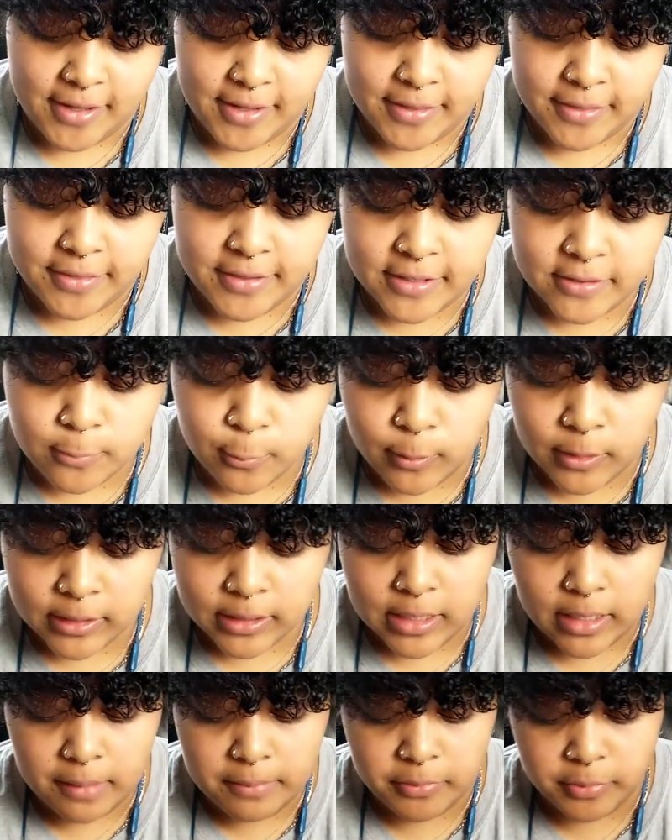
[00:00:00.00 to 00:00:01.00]
This one
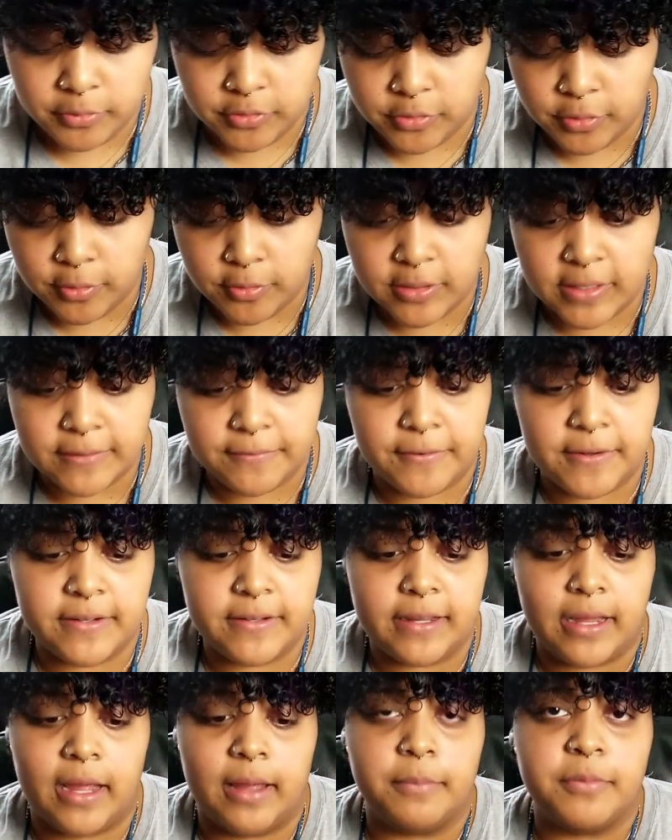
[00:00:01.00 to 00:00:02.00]
comes with two different
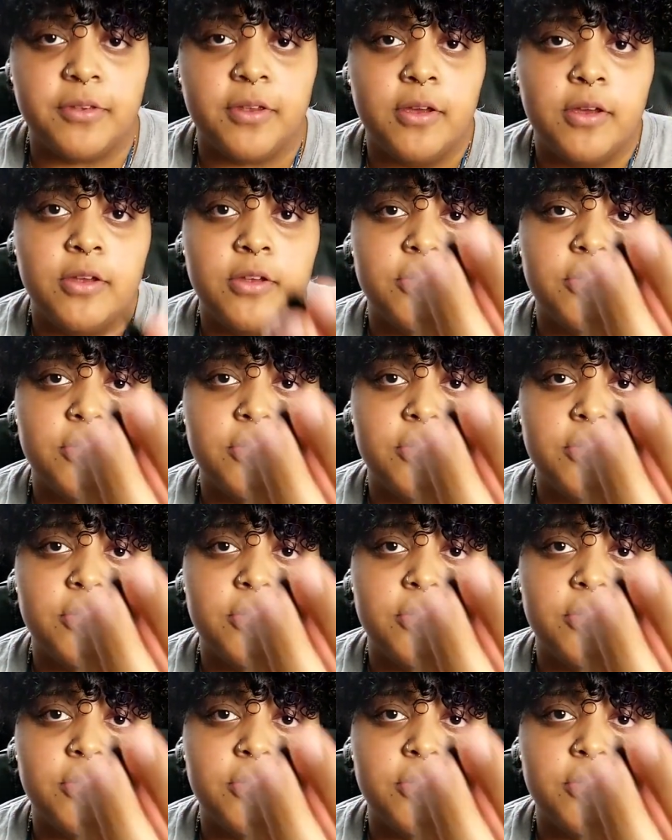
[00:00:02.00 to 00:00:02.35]
types.